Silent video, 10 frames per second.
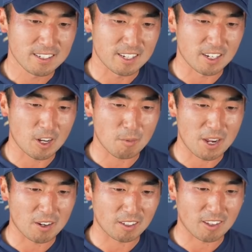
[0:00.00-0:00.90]
didn't come
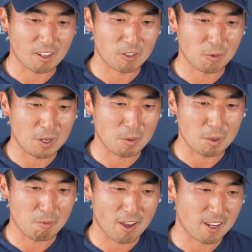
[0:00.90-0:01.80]
out exactly the way
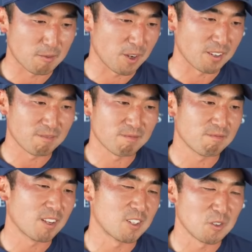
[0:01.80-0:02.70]
we planned, but
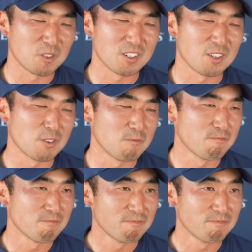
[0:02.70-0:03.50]
a two is a two.